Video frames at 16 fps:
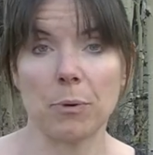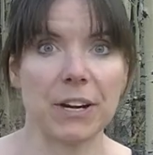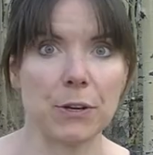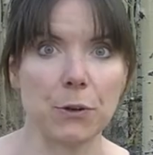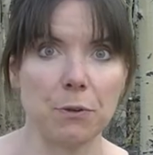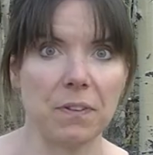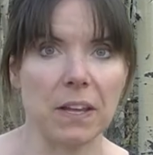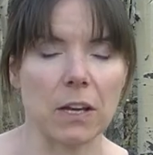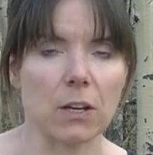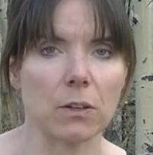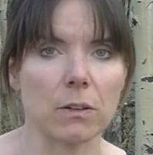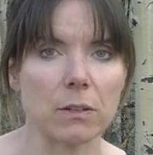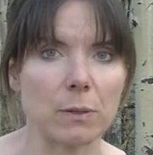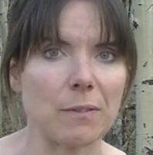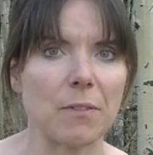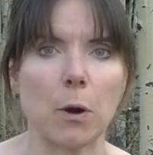brand new
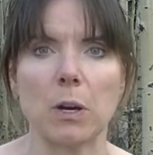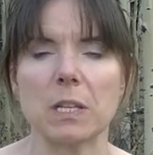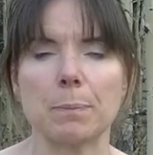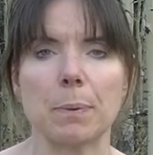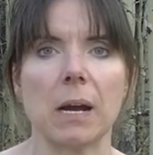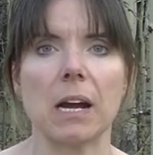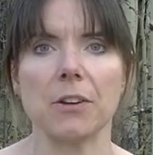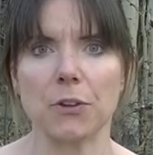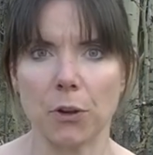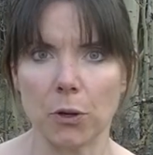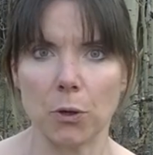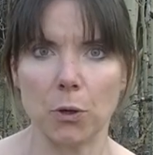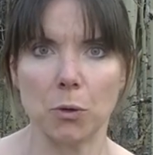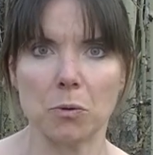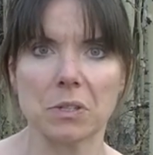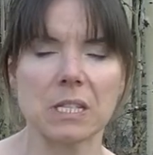vehicles. We've always bought
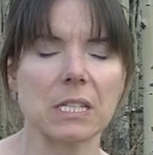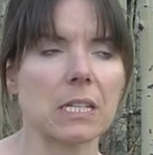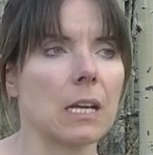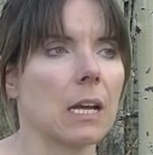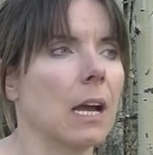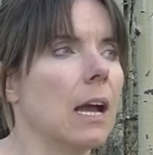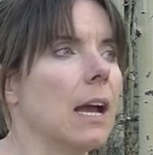used.